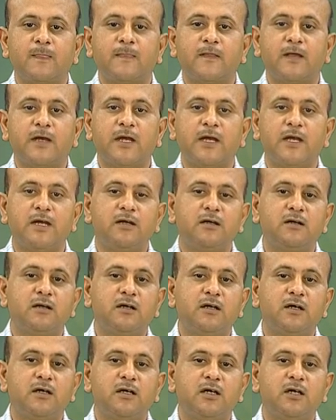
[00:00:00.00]
and
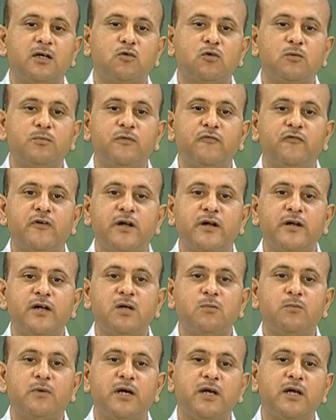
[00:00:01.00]
it could be
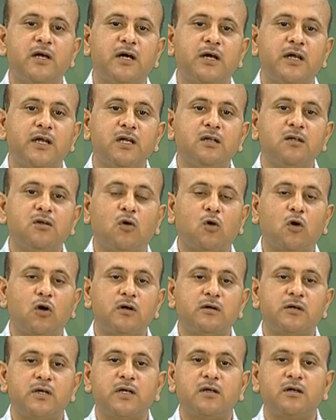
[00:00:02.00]
varied by again
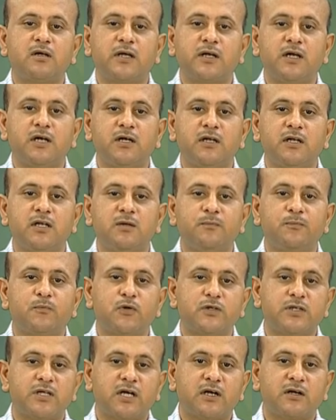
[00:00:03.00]
altering current in
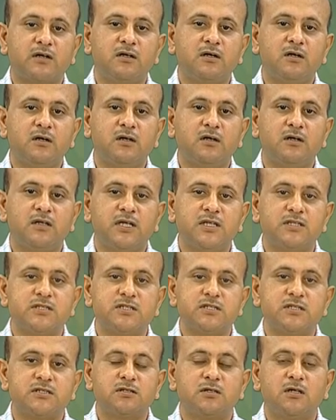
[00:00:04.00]
projector
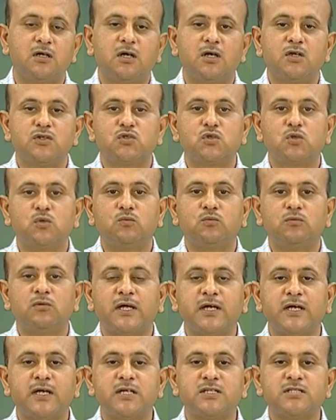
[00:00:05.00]
lenses. So,
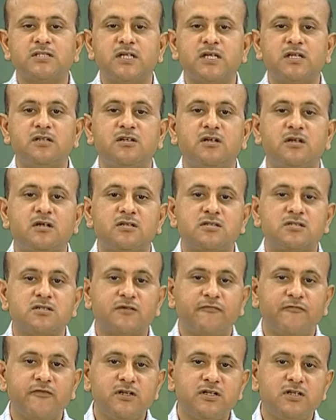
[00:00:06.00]
like I said there are
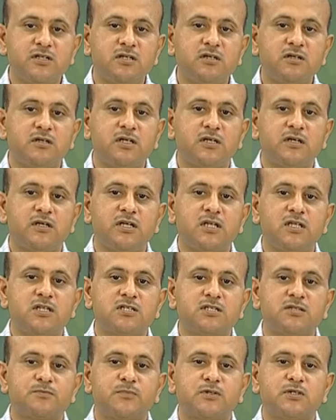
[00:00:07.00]
sufficient
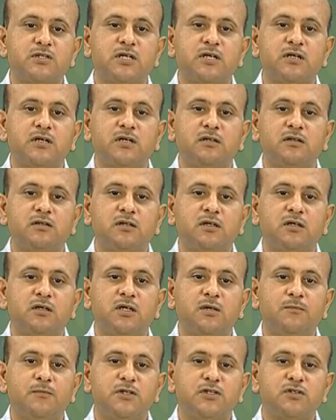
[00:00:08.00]
details present in the
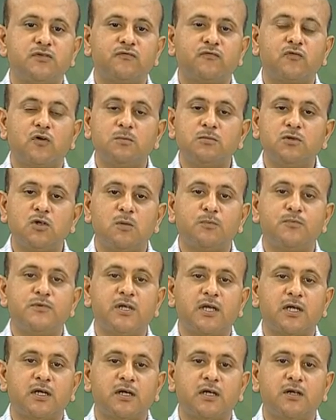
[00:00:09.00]
image from the
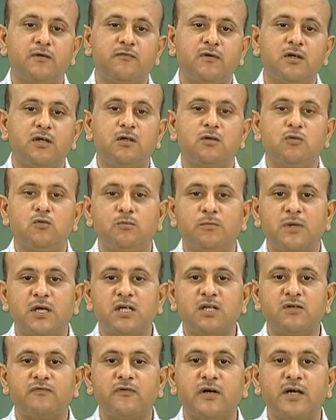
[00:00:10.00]
objective to
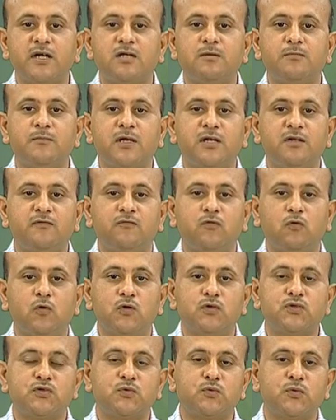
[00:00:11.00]
magnify it many
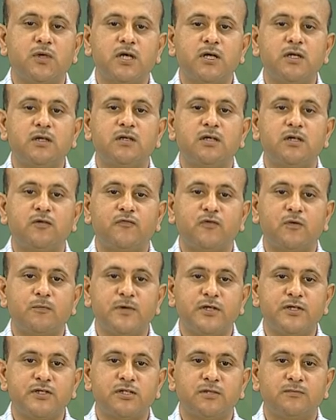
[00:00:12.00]
folds to get
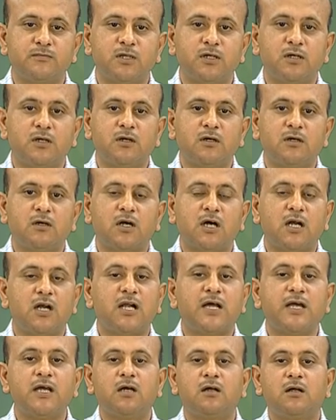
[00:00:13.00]
information
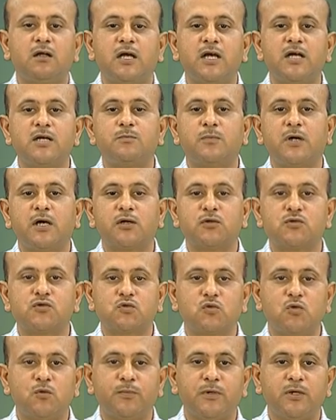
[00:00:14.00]
unlike light
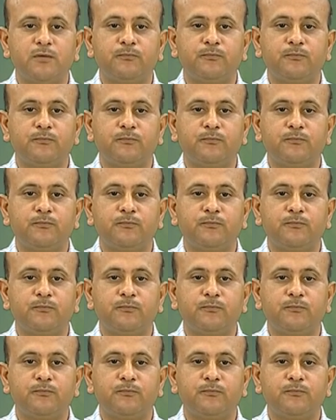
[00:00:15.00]
microscopy.